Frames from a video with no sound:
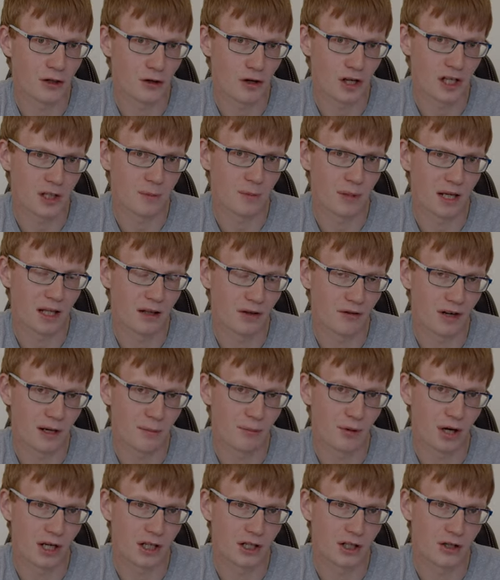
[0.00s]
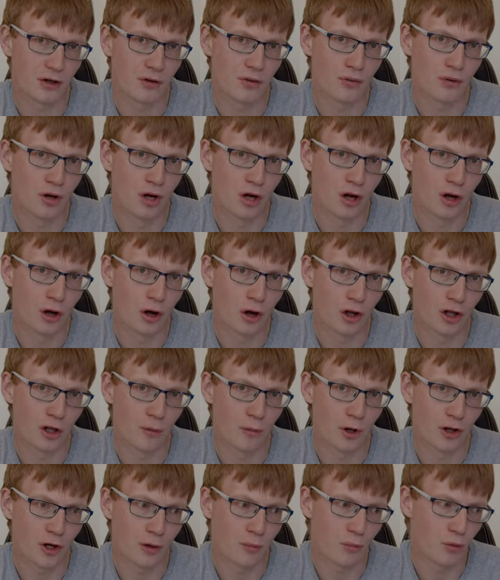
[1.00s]
USB 3.0 on the
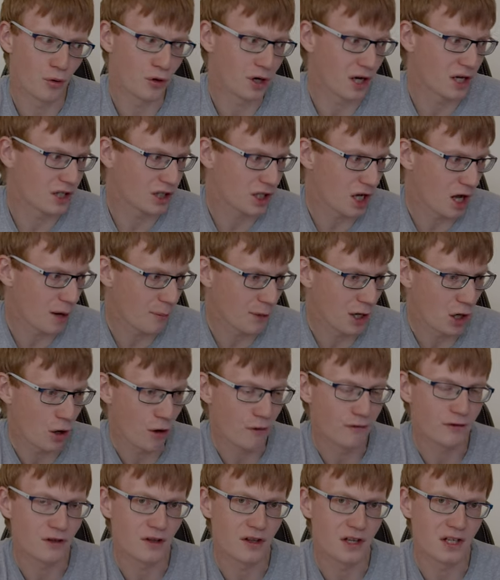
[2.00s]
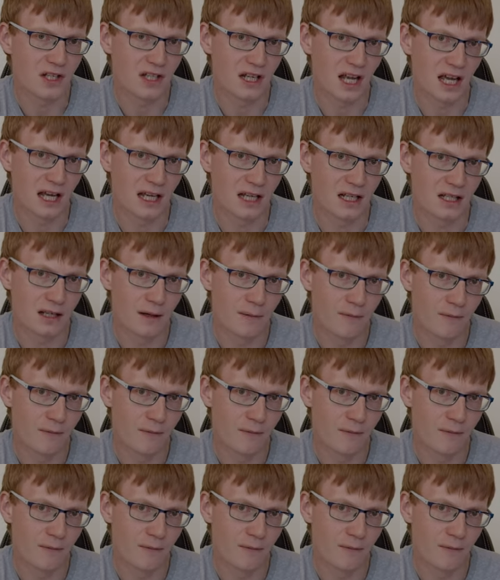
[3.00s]
motherboard is coming off to the side.